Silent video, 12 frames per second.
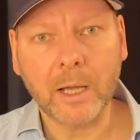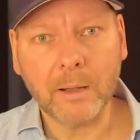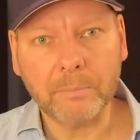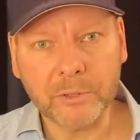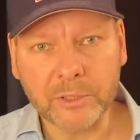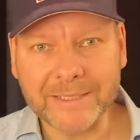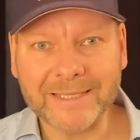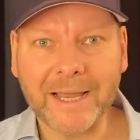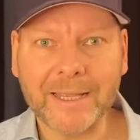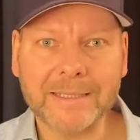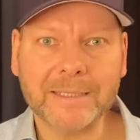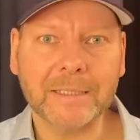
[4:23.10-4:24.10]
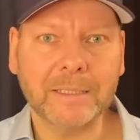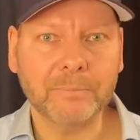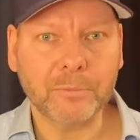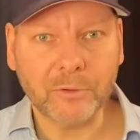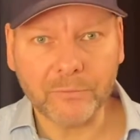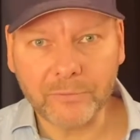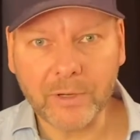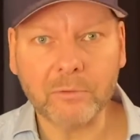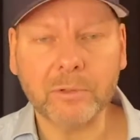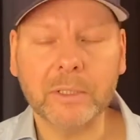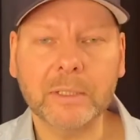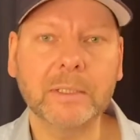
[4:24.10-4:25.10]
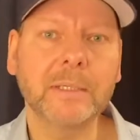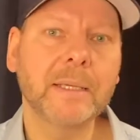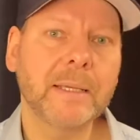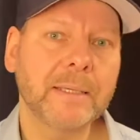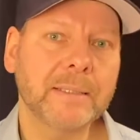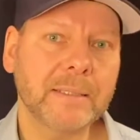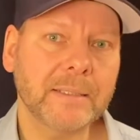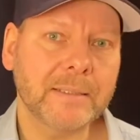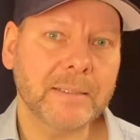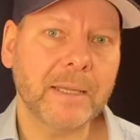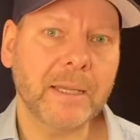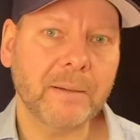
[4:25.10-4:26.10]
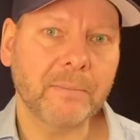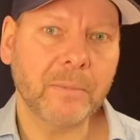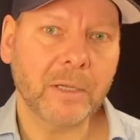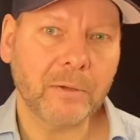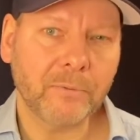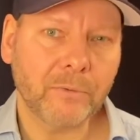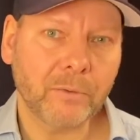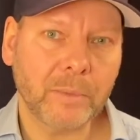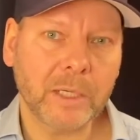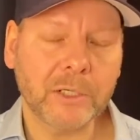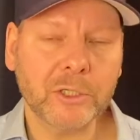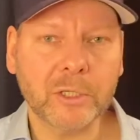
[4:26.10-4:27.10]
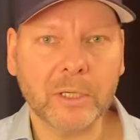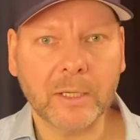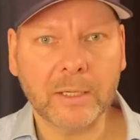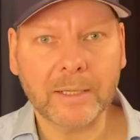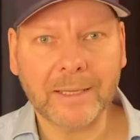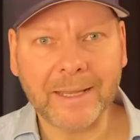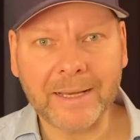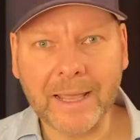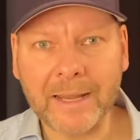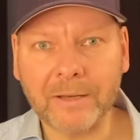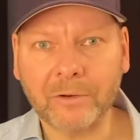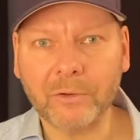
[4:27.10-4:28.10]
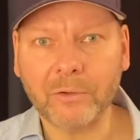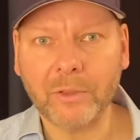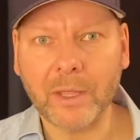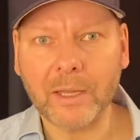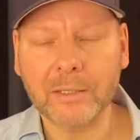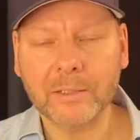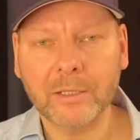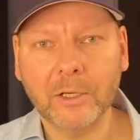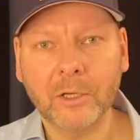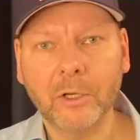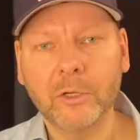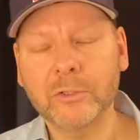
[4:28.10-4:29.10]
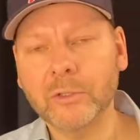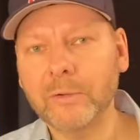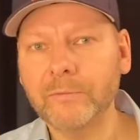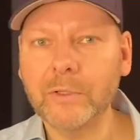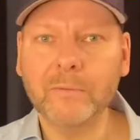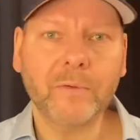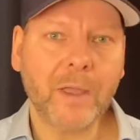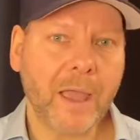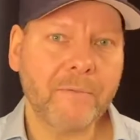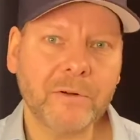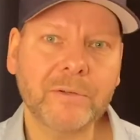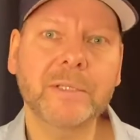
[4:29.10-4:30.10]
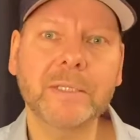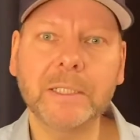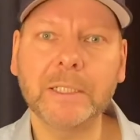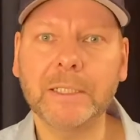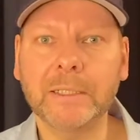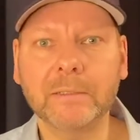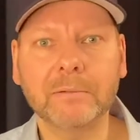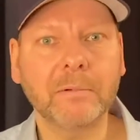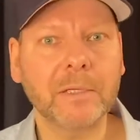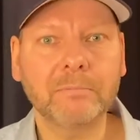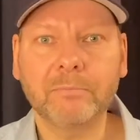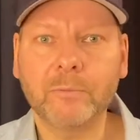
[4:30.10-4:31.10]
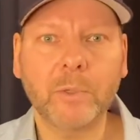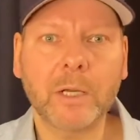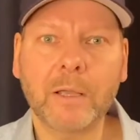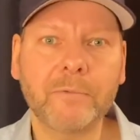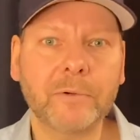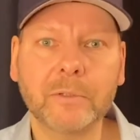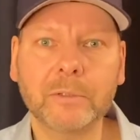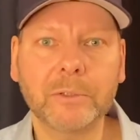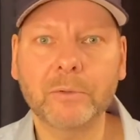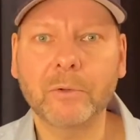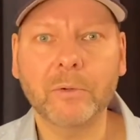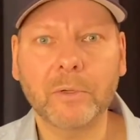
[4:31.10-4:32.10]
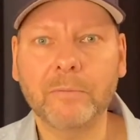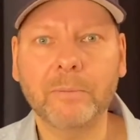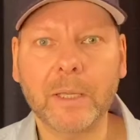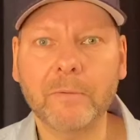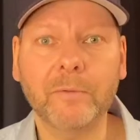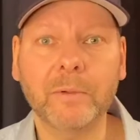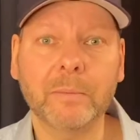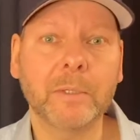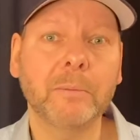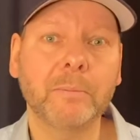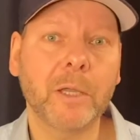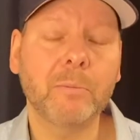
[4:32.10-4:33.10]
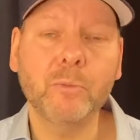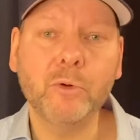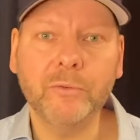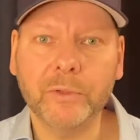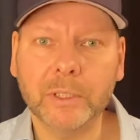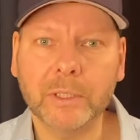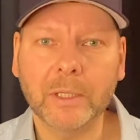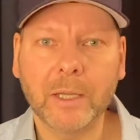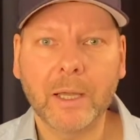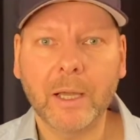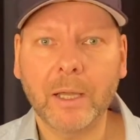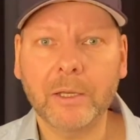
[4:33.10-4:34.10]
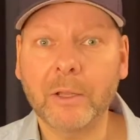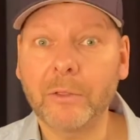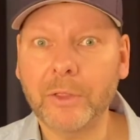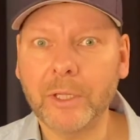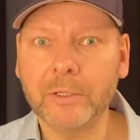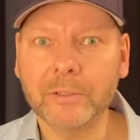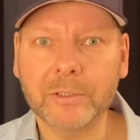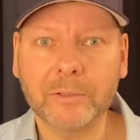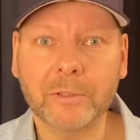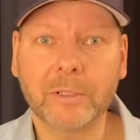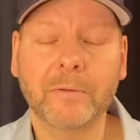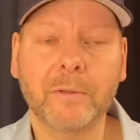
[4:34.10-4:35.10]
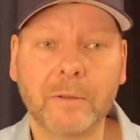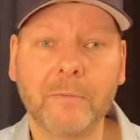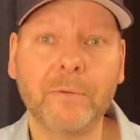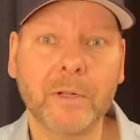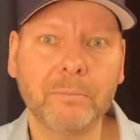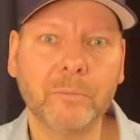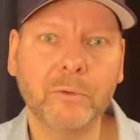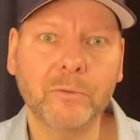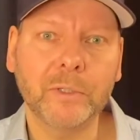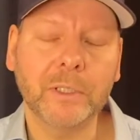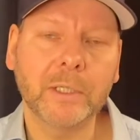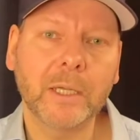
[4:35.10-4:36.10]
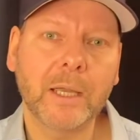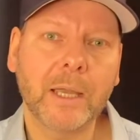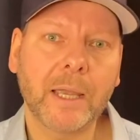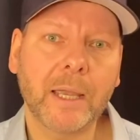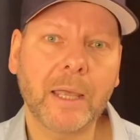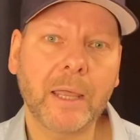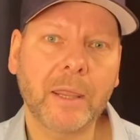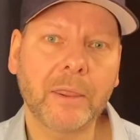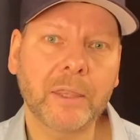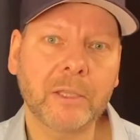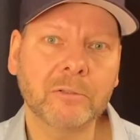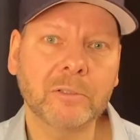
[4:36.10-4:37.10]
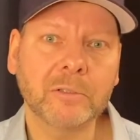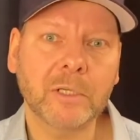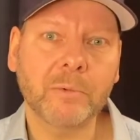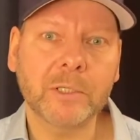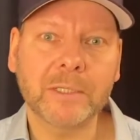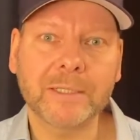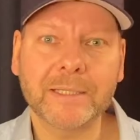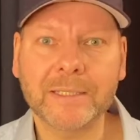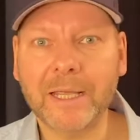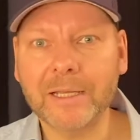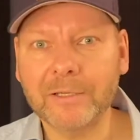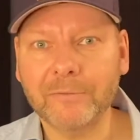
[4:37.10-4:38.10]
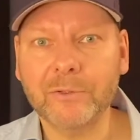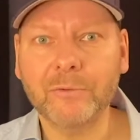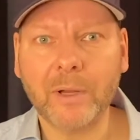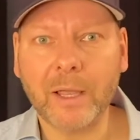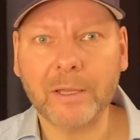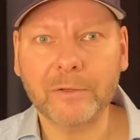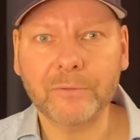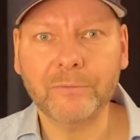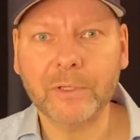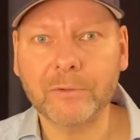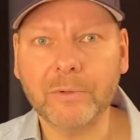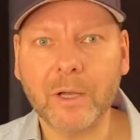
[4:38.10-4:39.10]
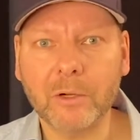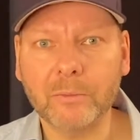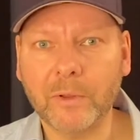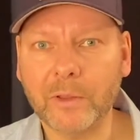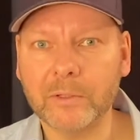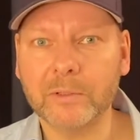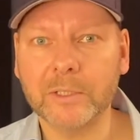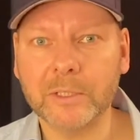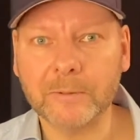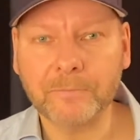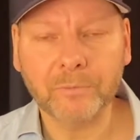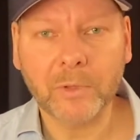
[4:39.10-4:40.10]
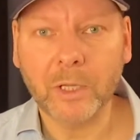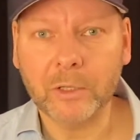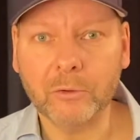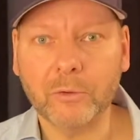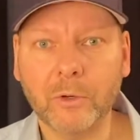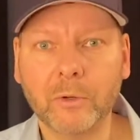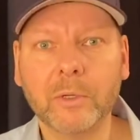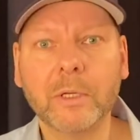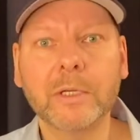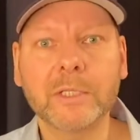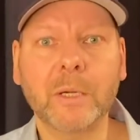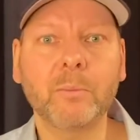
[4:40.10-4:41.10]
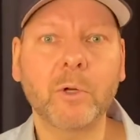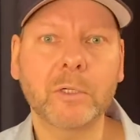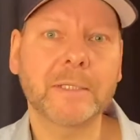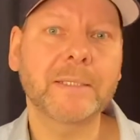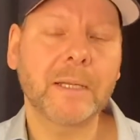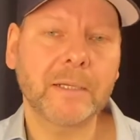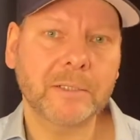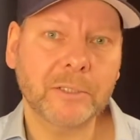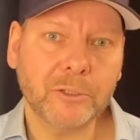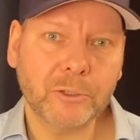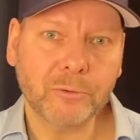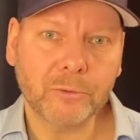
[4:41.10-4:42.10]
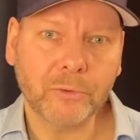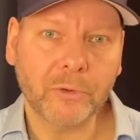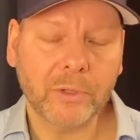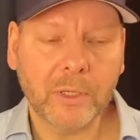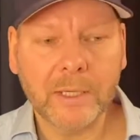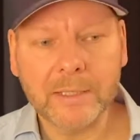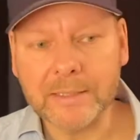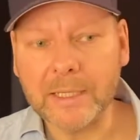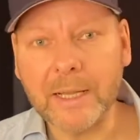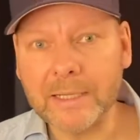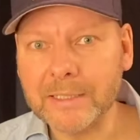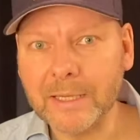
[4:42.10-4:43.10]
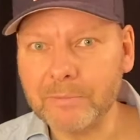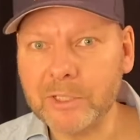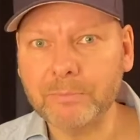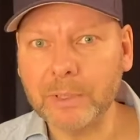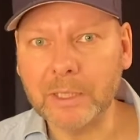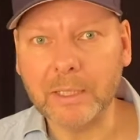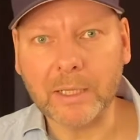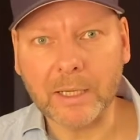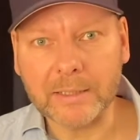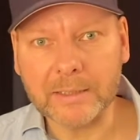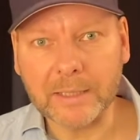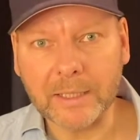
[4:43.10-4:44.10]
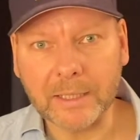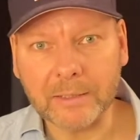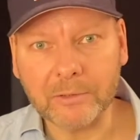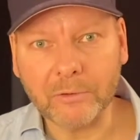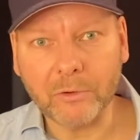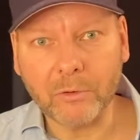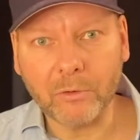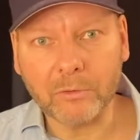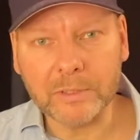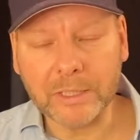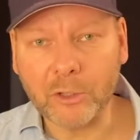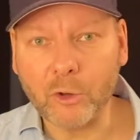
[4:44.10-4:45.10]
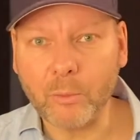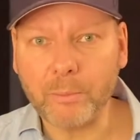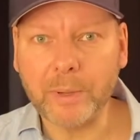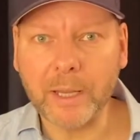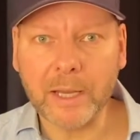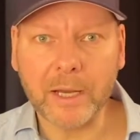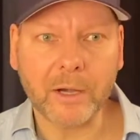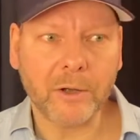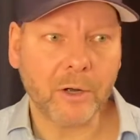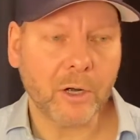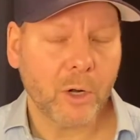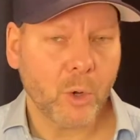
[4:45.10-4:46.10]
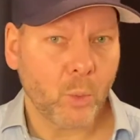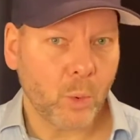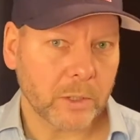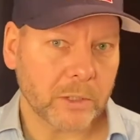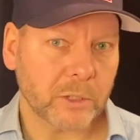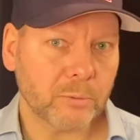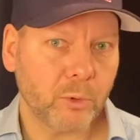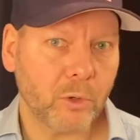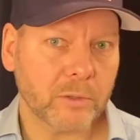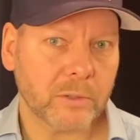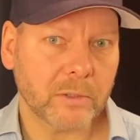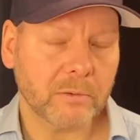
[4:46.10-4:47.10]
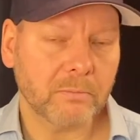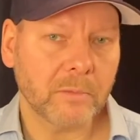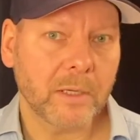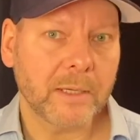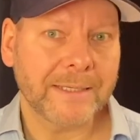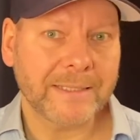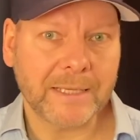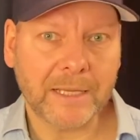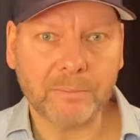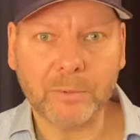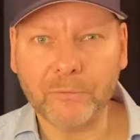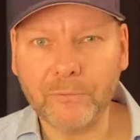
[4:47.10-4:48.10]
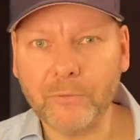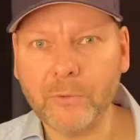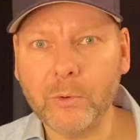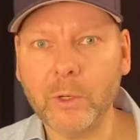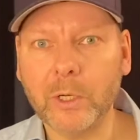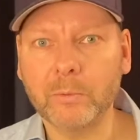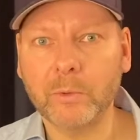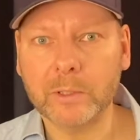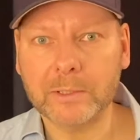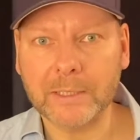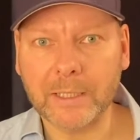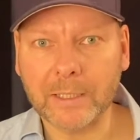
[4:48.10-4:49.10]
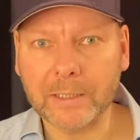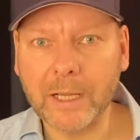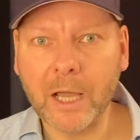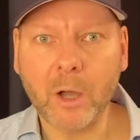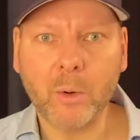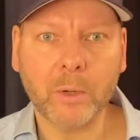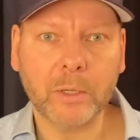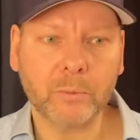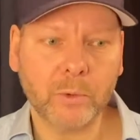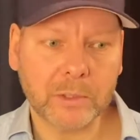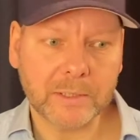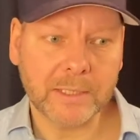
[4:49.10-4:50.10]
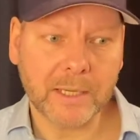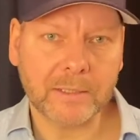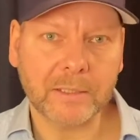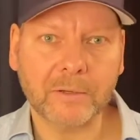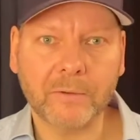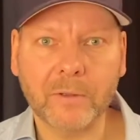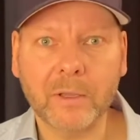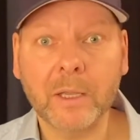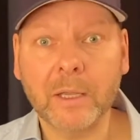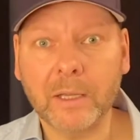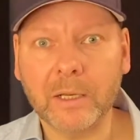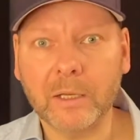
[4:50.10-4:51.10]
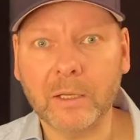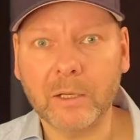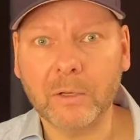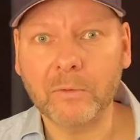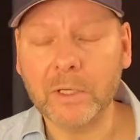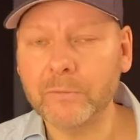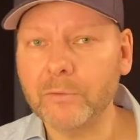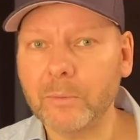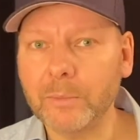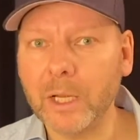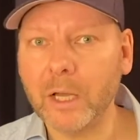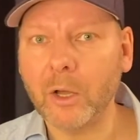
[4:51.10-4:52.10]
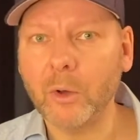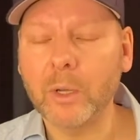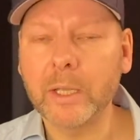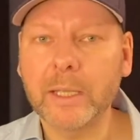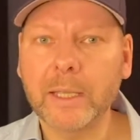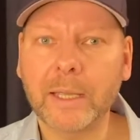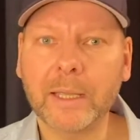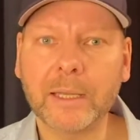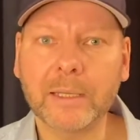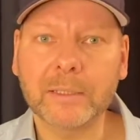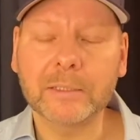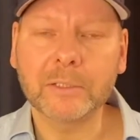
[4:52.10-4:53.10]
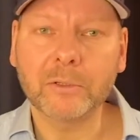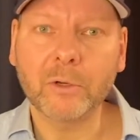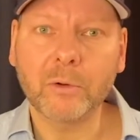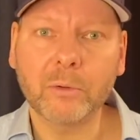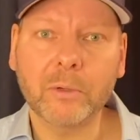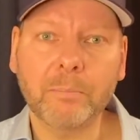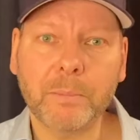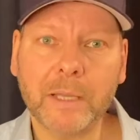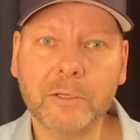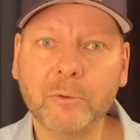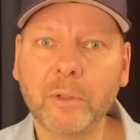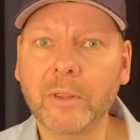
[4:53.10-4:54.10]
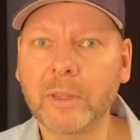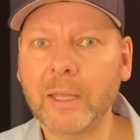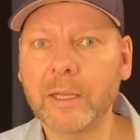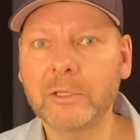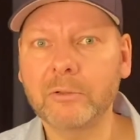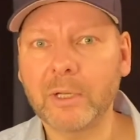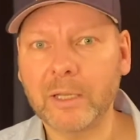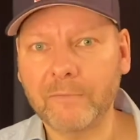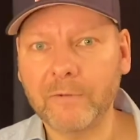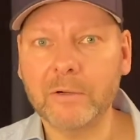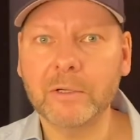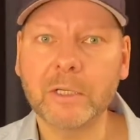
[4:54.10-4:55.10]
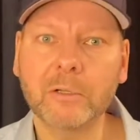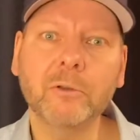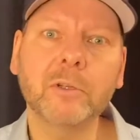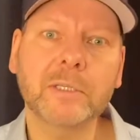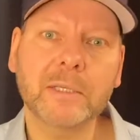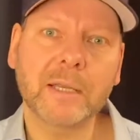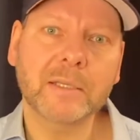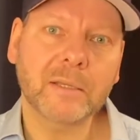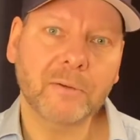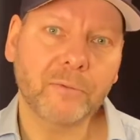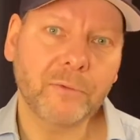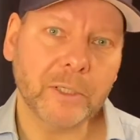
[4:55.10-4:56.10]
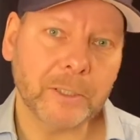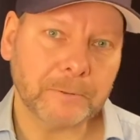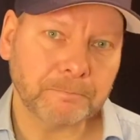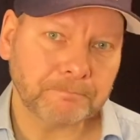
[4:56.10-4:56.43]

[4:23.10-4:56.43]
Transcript: precisely, profoundly, the same information and adding to that. So if you've ever seen whatever, you know, a movie in a theater, in a film movie, and, you know, there was a detective trying to figure out whether, you know, someone is telling the truth, they let them speak and they, you know, they compare what this person said before and what's saying now and what's said in a week from now. And, you know, by doing that, you get a very good sense and feel